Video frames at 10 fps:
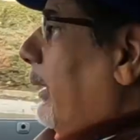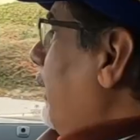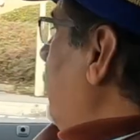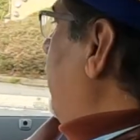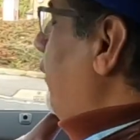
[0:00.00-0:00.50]
get
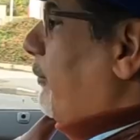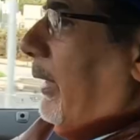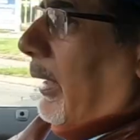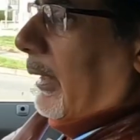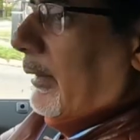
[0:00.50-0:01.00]
a little bit
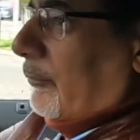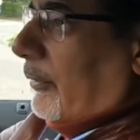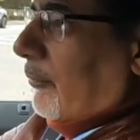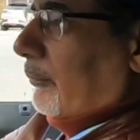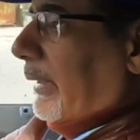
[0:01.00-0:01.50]
of
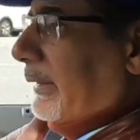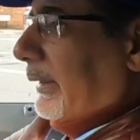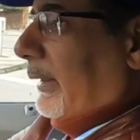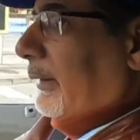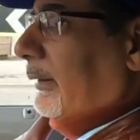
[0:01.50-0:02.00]
lift-off
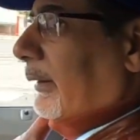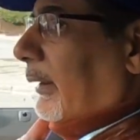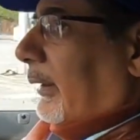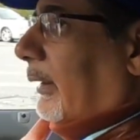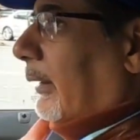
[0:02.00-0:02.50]

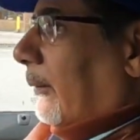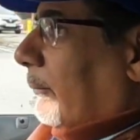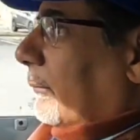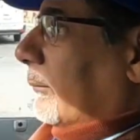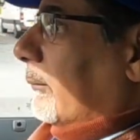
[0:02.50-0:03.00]
braking,
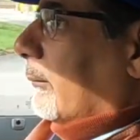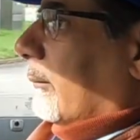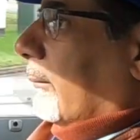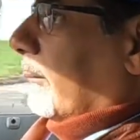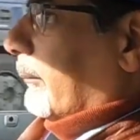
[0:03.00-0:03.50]

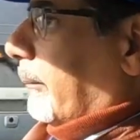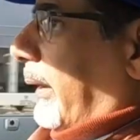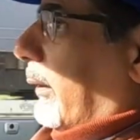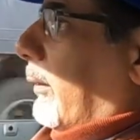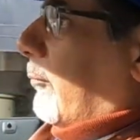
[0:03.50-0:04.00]

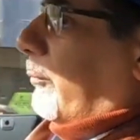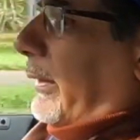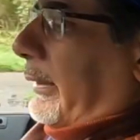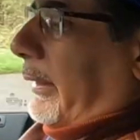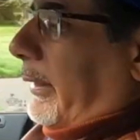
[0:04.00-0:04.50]
pedal-off
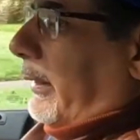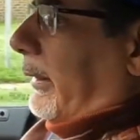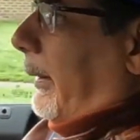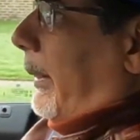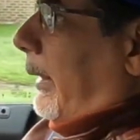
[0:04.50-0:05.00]
braking.
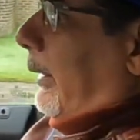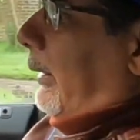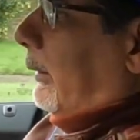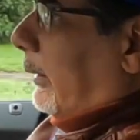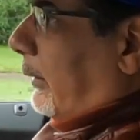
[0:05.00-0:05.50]

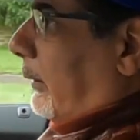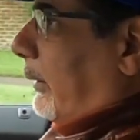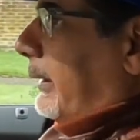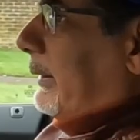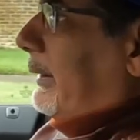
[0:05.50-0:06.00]

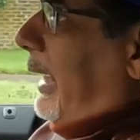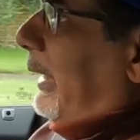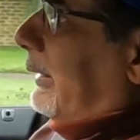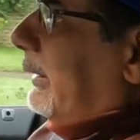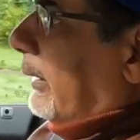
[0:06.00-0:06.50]
Not
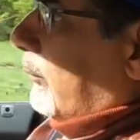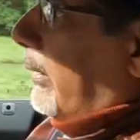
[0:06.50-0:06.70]
exactly a